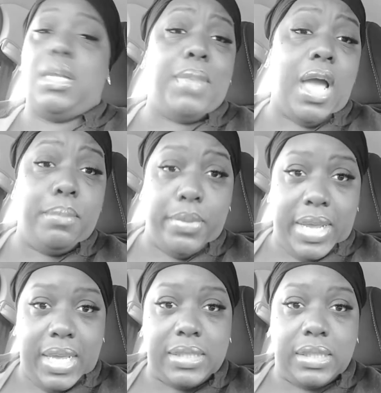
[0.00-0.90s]
about
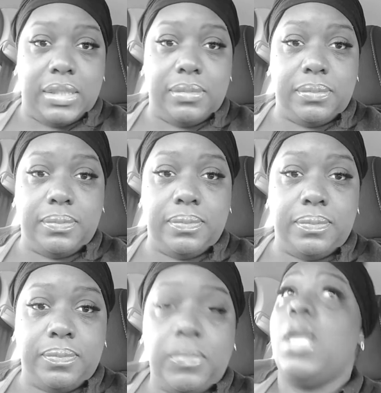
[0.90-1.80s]
Brandon.
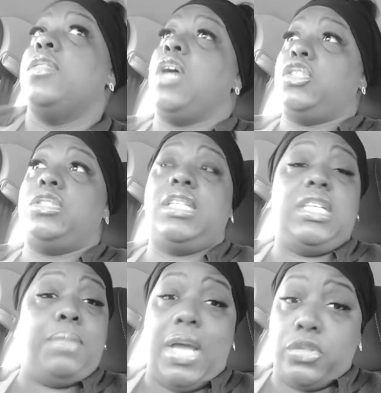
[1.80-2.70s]
Thought you said
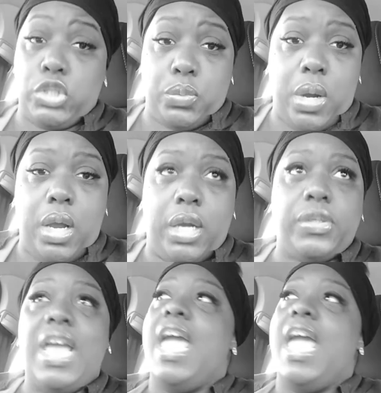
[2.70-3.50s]
it about Jerrod.